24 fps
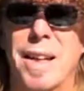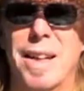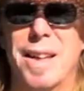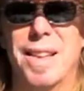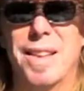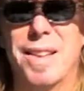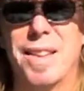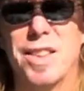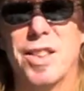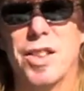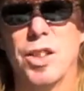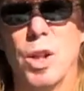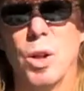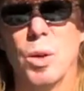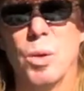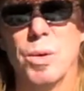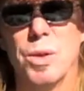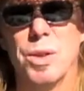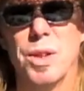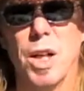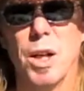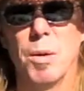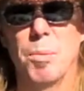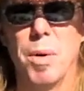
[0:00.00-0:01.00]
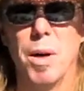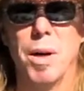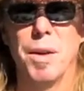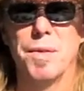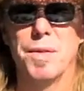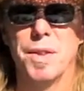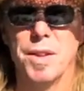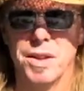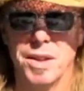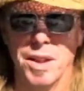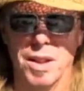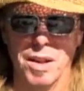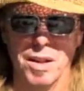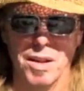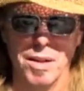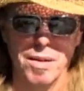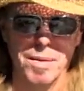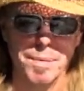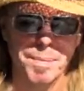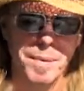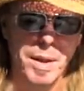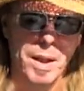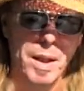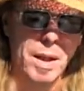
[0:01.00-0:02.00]
and this goes above the
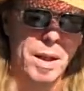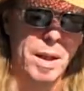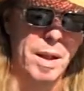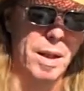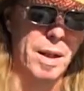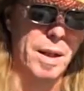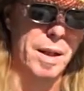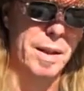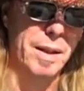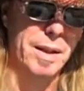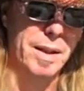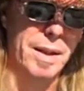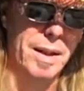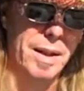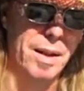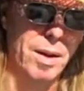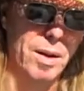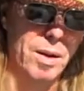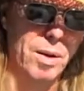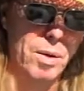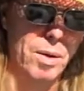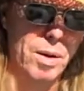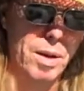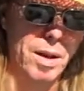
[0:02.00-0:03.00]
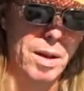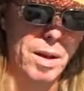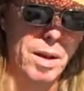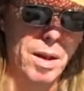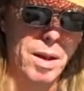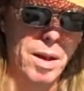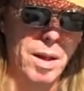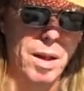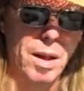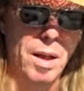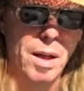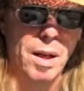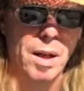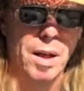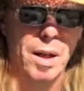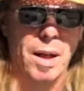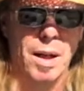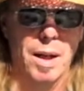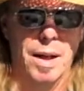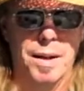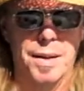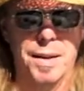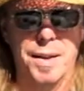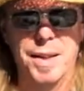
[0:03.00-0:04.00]
tunnel. Now,
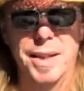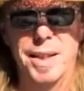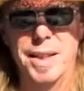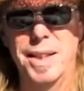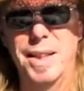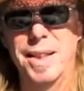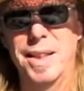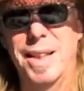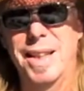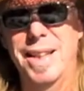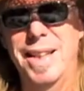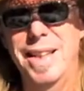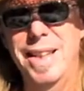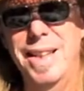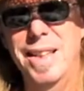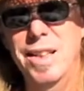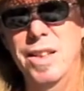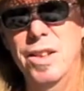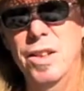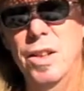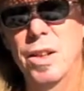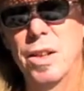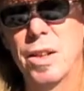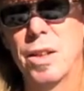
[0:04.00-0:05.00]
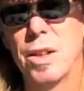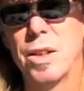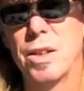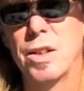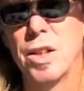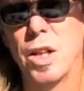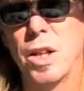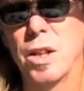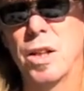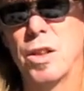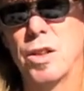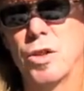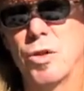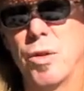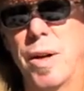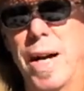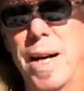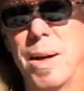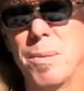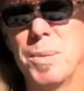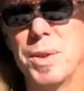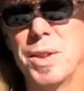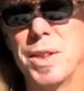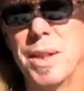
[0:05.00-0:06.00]
the in-tunnel
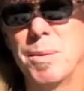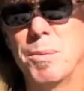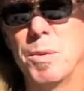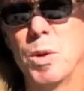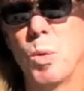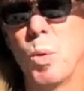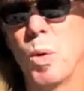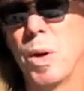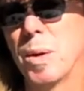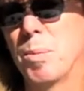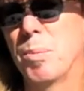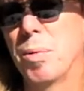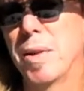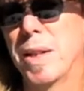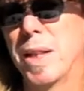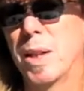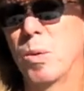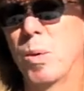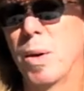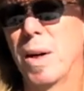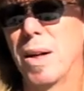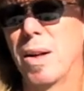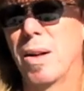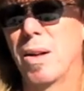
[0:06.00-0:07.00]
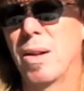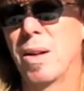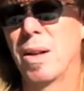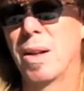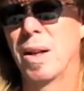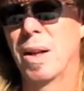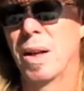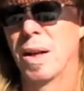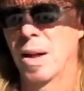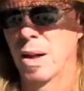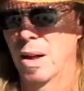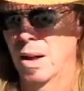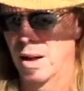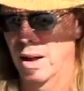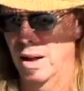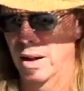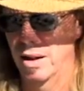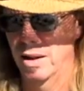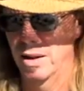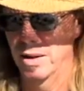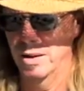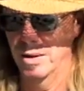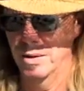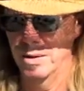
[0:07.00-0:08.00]
traps seem to work pretty well.
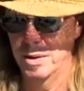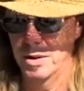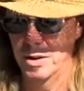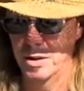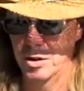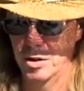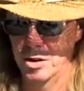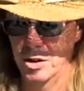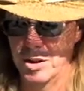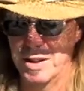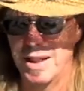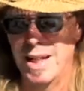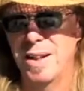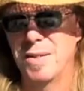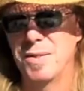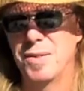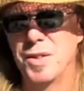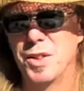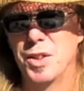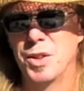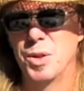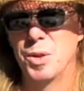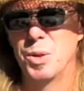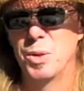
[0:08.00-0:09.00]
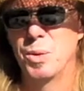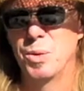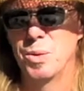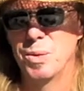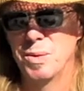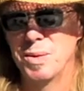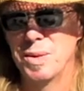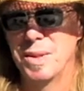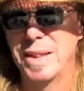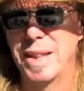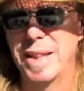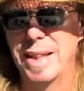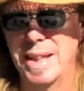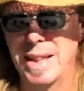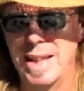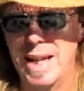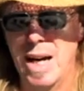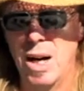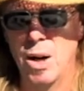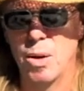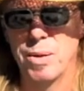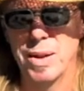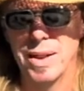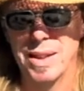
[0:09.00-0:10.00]
You just have to dig it
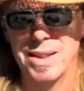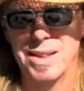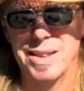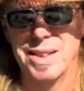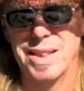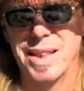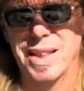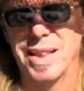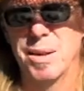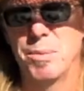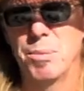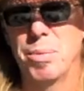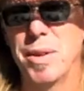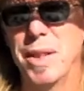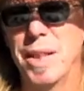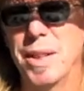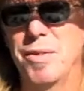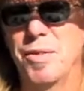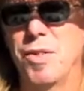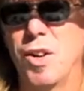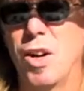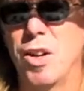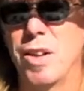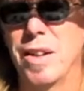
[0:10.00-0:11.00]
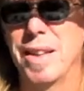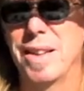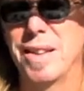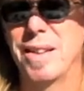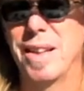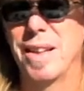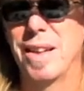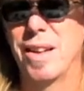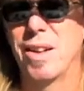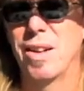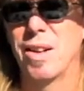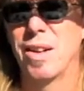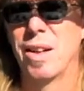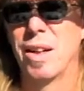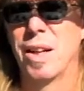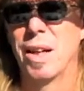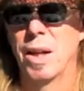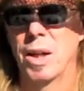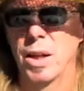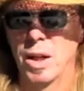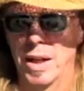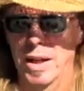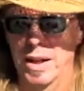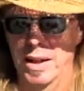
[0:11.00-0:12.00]
out and stick it pretty far in there,
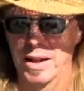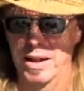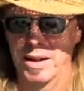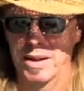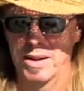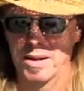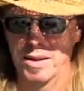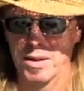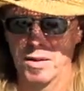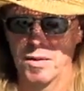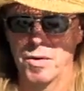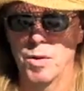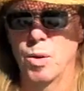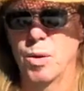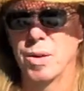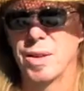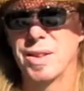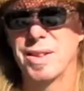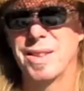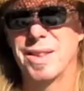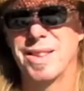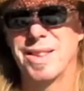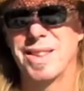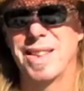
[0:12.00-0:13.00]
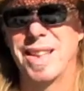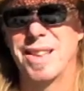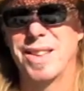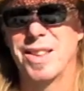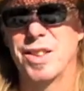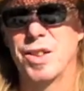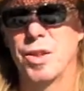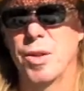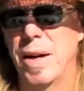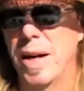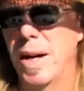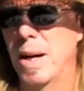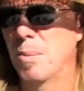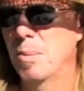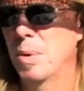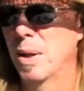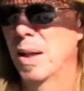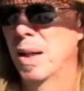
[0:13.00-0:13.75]
and of course set the trap,